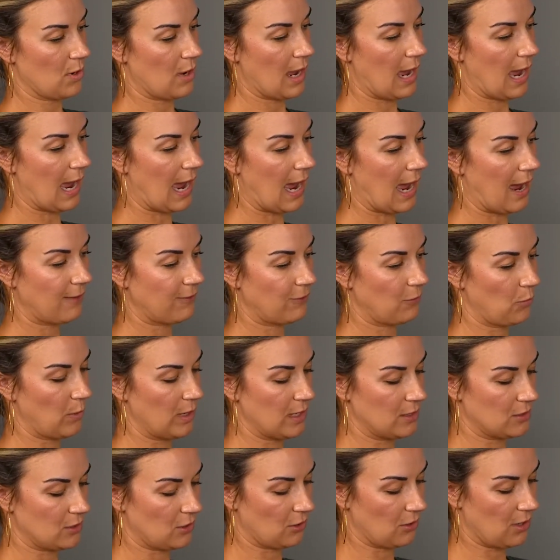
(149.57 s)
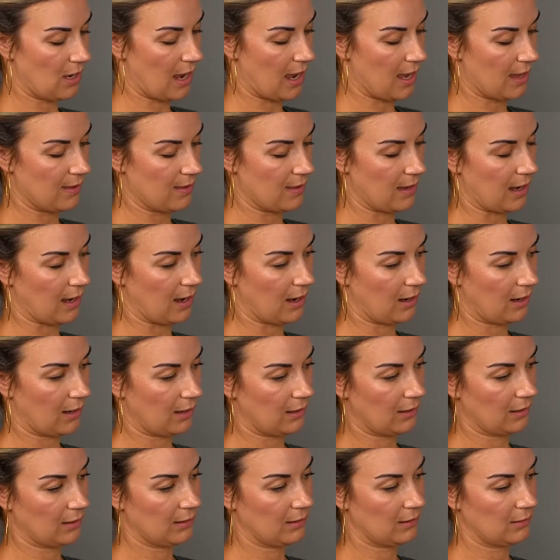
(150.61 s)
Half Windsor knot
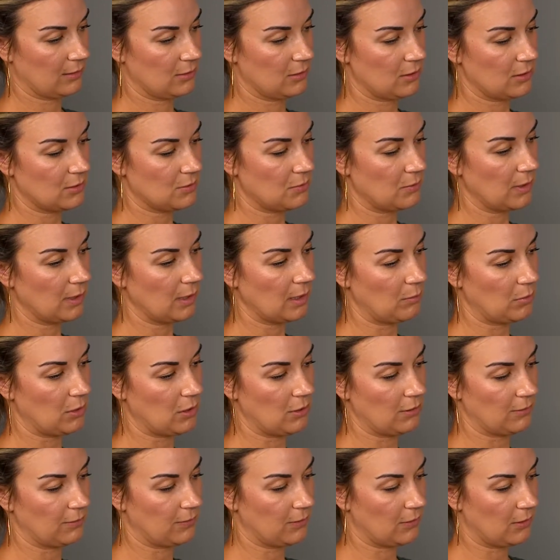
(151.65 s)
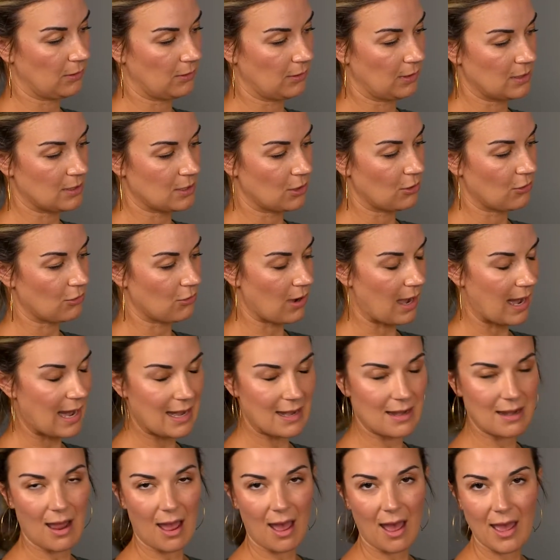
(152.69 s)
there, which is really beautiful. It's a
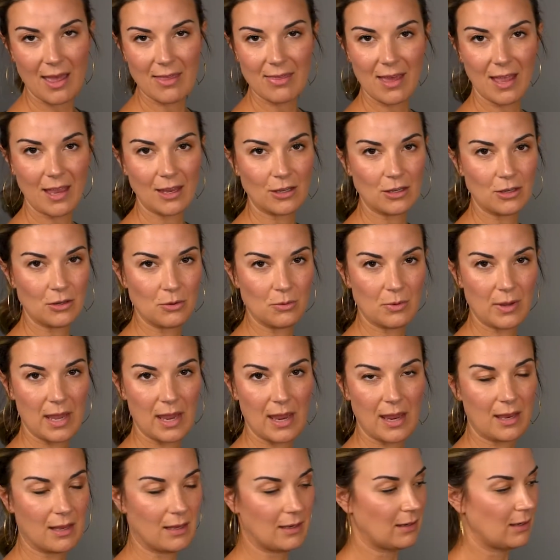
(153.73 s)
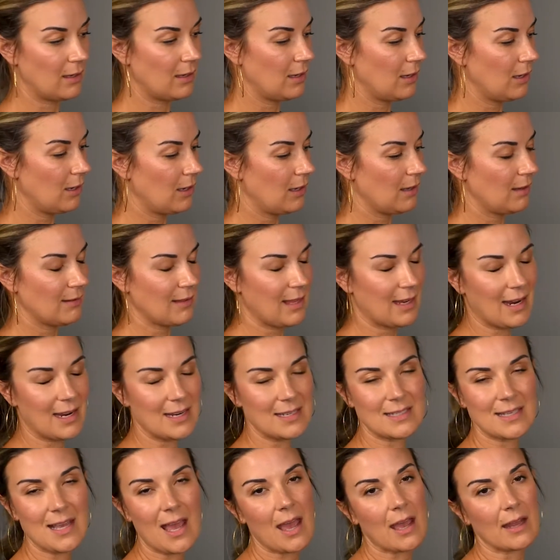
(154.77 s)
great knot that you can, like I
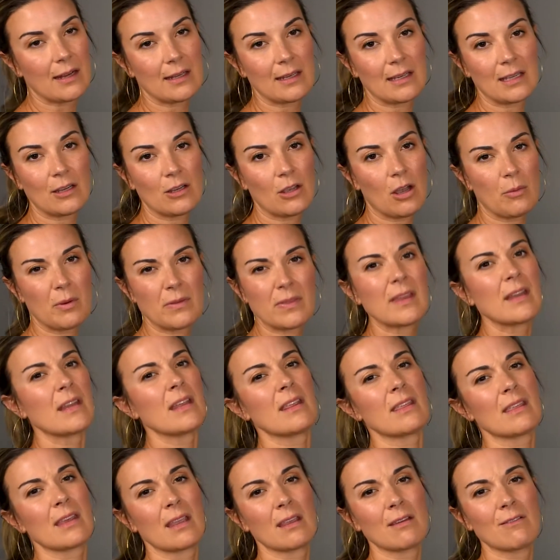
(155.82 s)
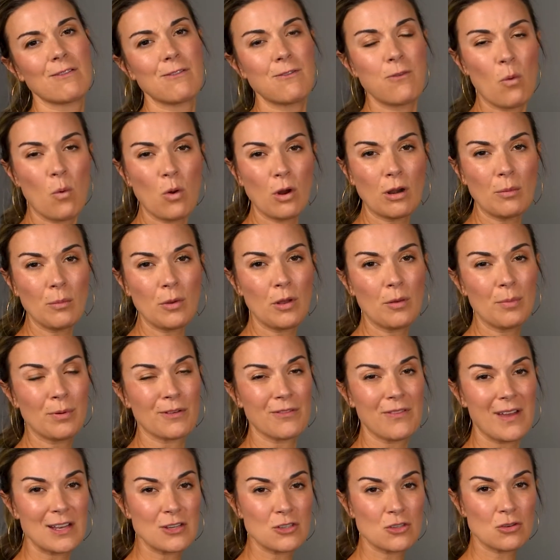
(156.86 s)
said, it can go with anything, formal,
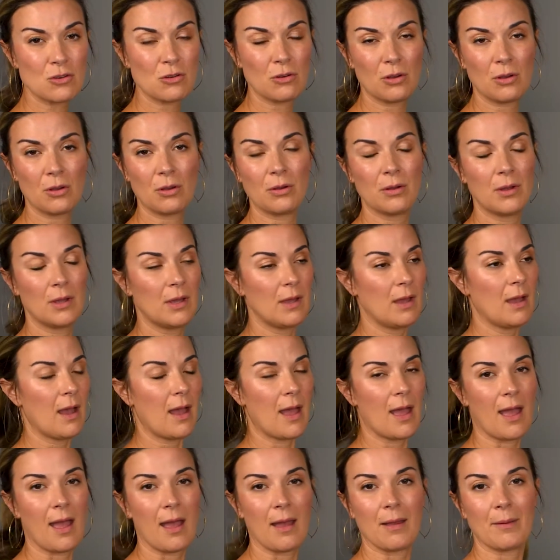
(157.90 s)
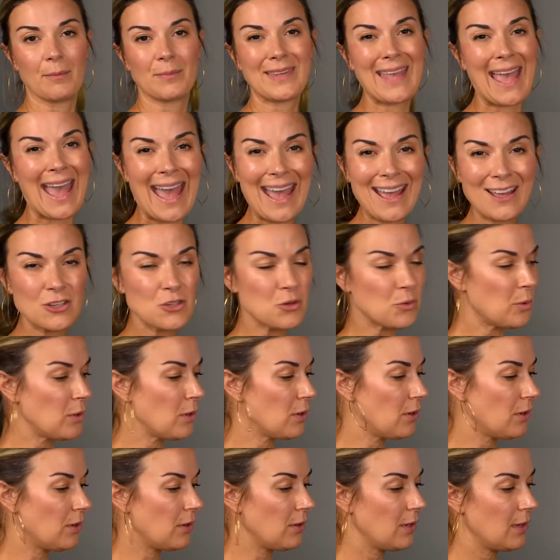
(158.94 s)
professional, um,
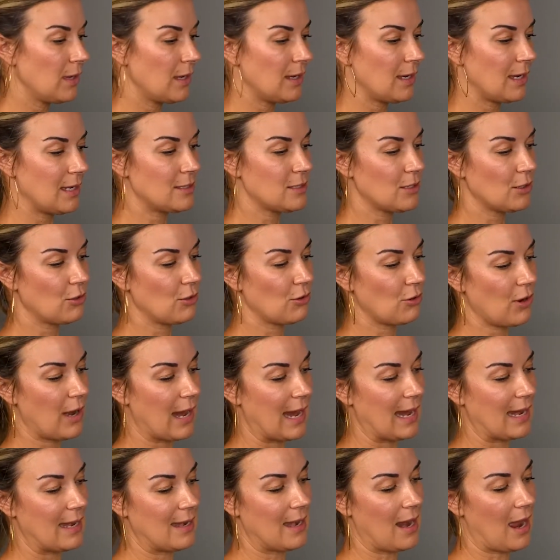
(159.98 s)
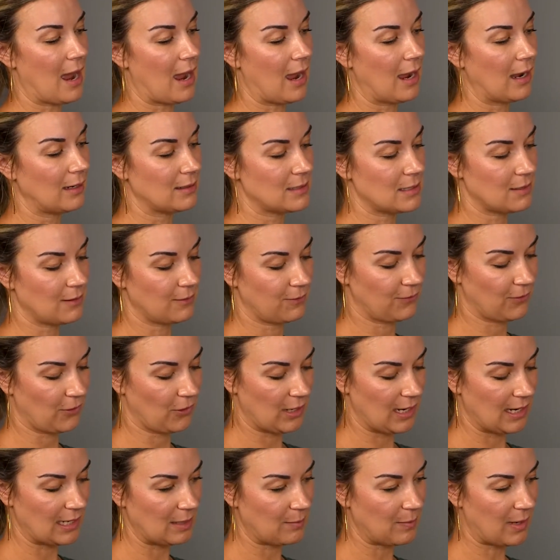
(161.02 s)
casual. It's a great knot
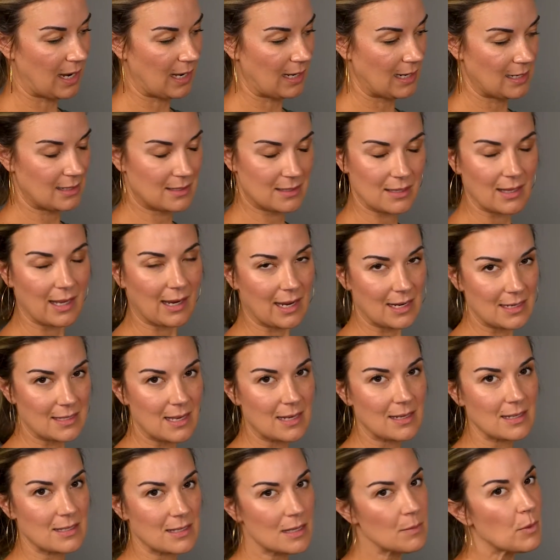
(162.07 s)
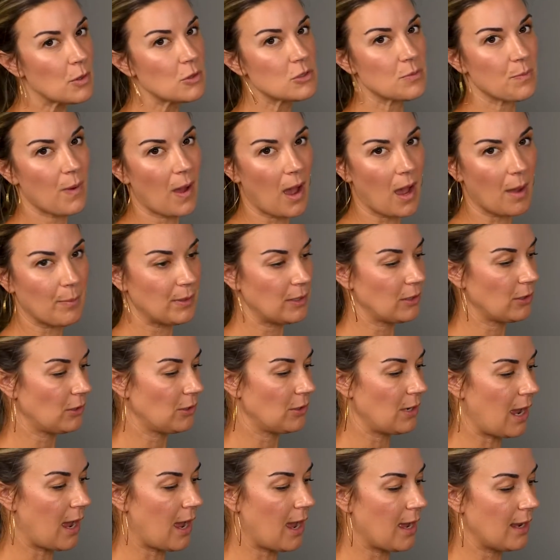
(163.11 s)
for anybody. It's like I said, it's the most
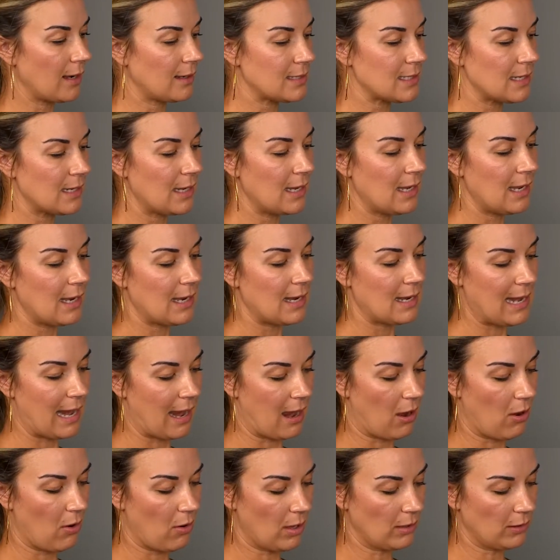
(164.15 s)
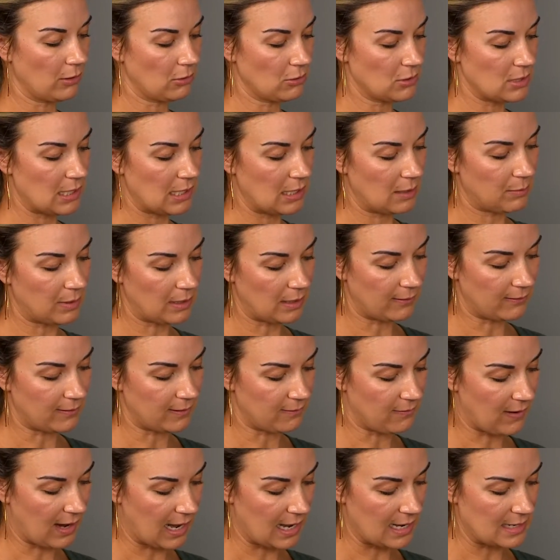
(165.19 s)
popular knot. Now, a little tidbit of
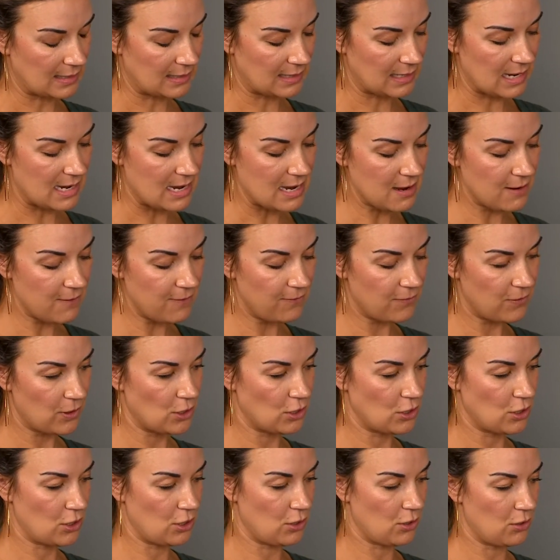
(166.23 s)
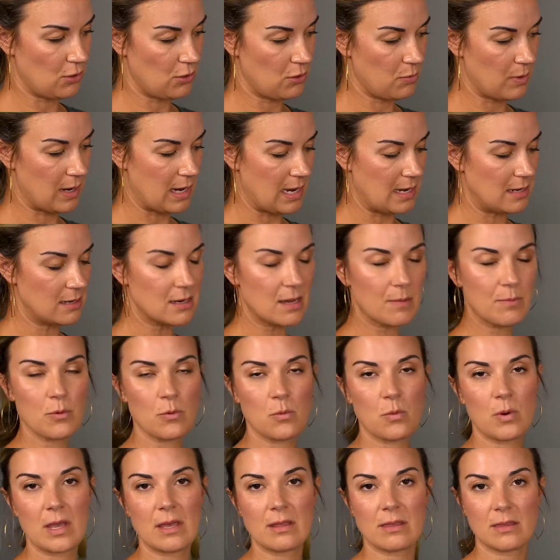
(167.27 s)
advice. If you end up
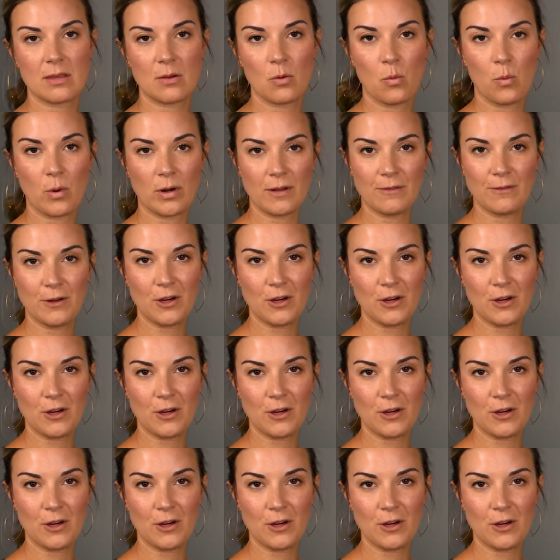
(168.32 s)
with one of